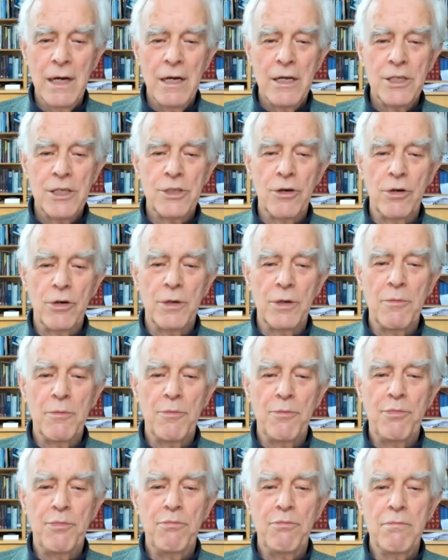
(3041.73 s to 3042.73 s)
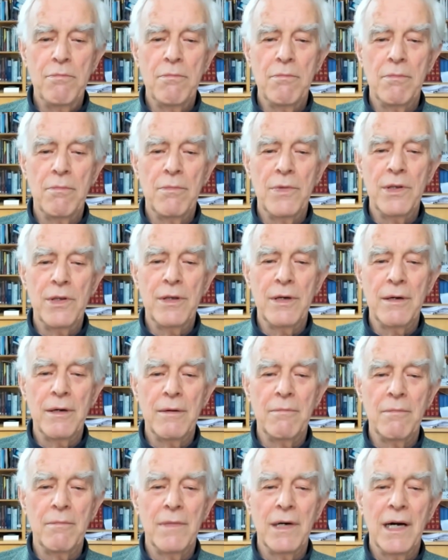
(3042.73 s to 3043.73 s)
So the,
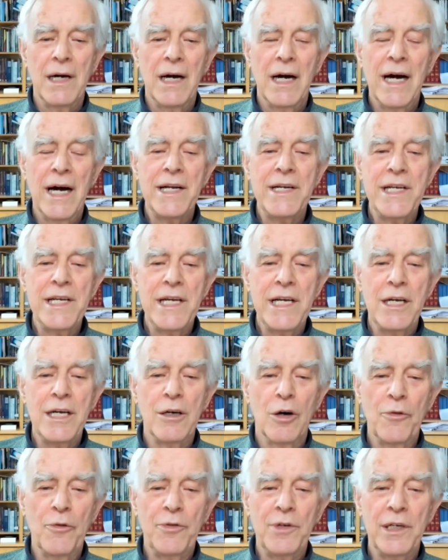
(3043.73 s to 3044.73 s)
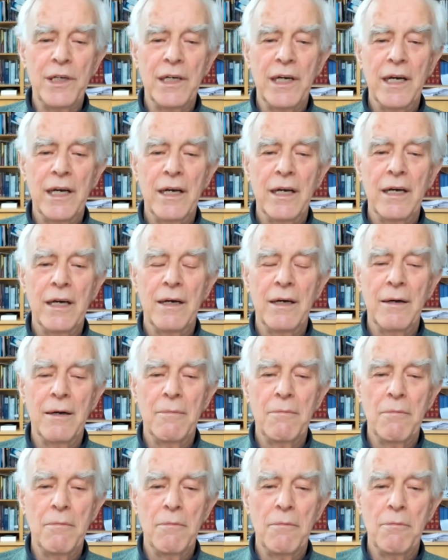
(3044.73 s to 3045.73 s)
the idea of the, uh,
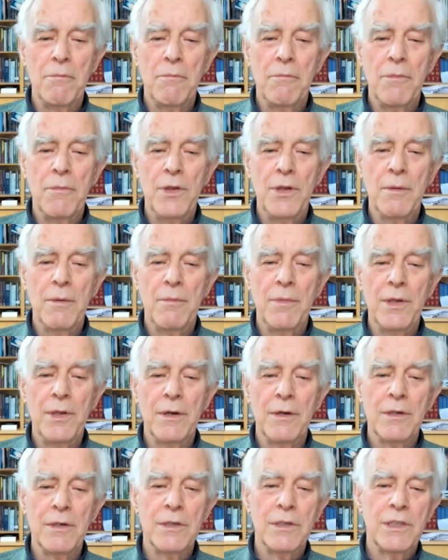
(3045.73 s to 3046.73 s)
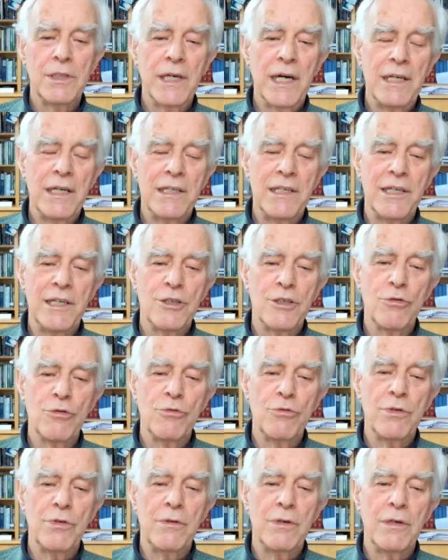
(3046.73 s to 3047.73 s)
the, the scientist
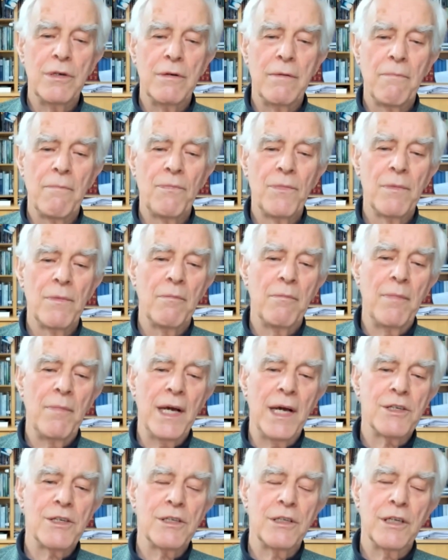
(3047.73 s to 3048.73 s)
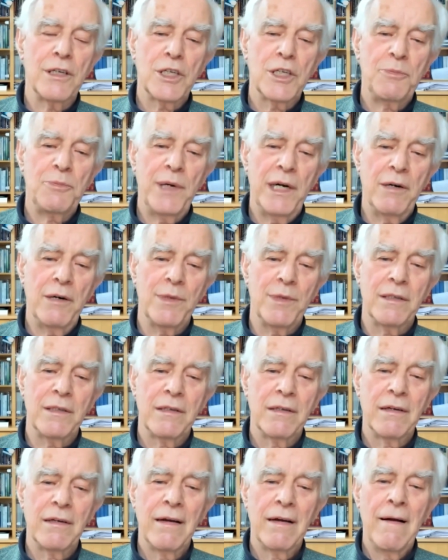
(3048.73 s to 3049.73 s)
who makes an experiment
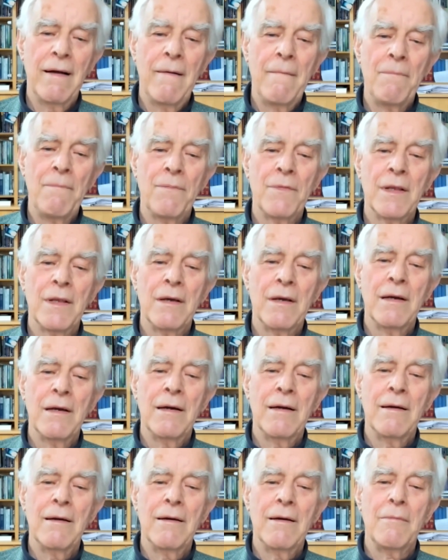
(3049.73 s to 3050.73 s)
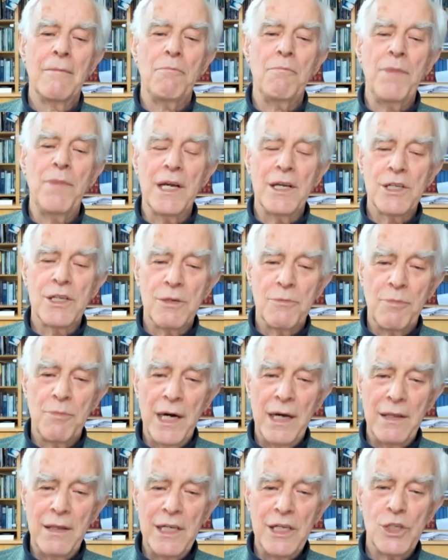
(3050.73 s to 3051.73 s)
makes
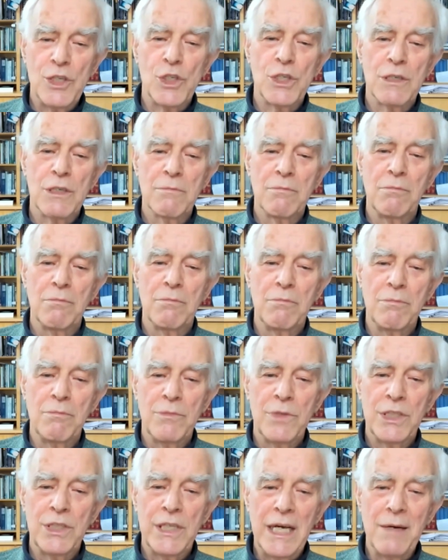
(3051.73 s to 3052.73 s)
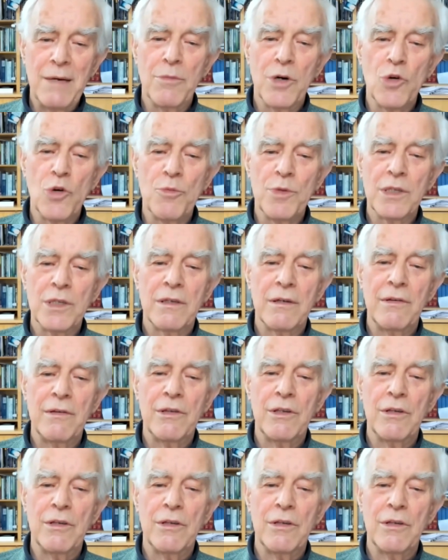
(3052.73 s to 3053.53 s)
by this same moment